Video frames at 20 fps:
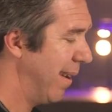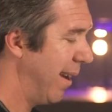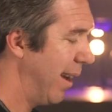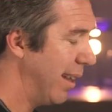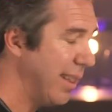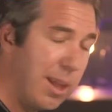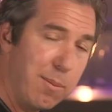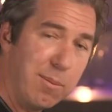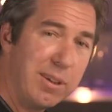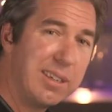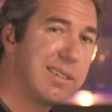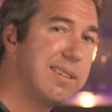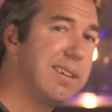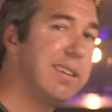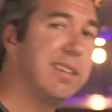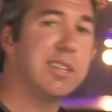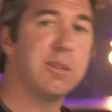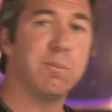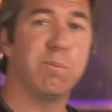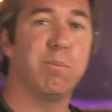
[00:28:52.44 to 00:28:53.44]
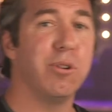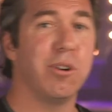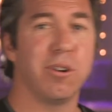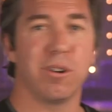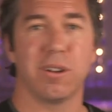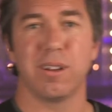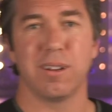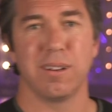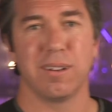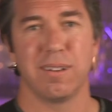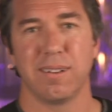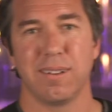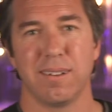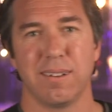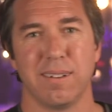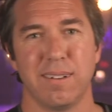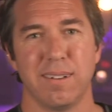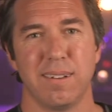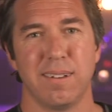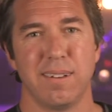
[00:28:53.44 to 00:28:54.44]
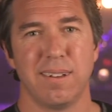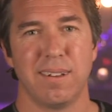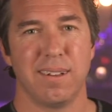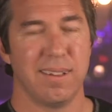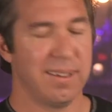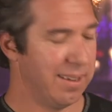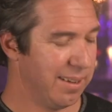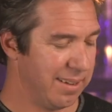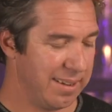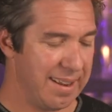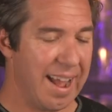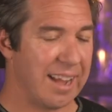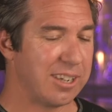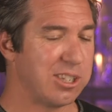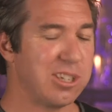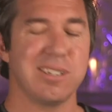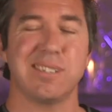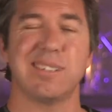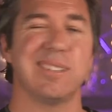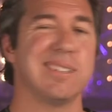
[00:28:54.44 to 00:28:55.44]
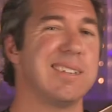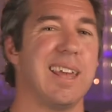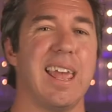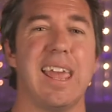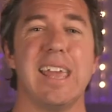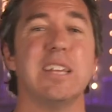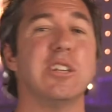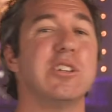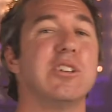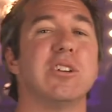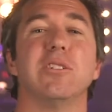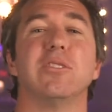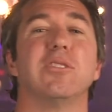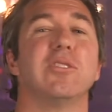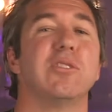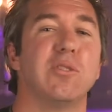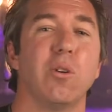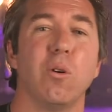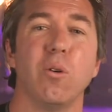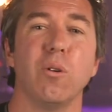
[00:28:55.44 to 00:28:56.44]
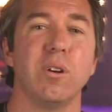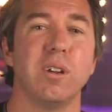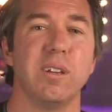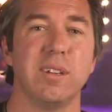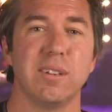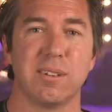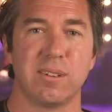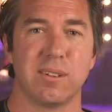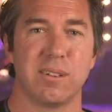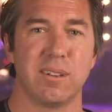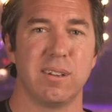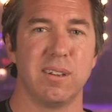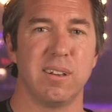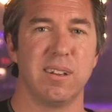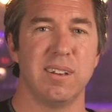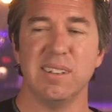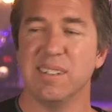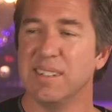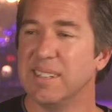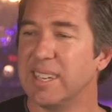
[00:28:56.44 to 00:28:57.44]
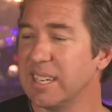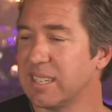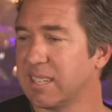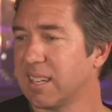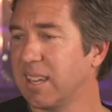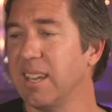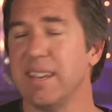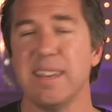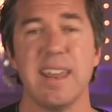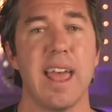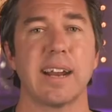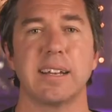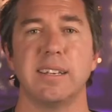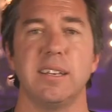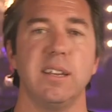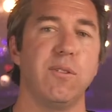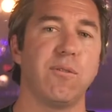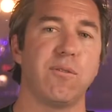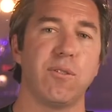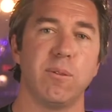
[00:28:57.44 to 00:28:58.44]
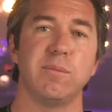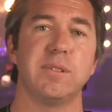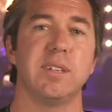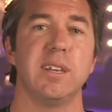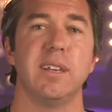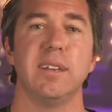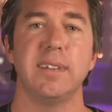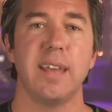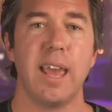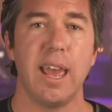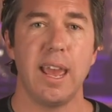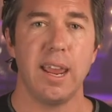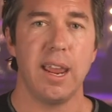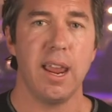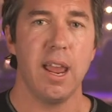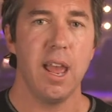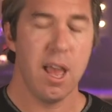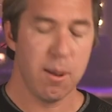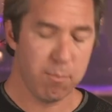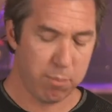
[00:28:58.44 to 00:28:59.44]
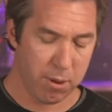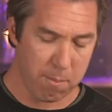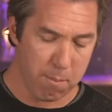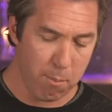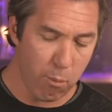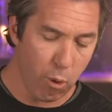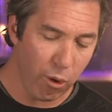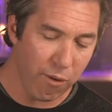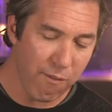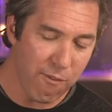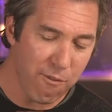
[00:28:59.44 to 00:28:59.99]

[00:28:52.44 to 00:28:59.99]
And let me see this book, not just as ancient stories, disconnected from today, but more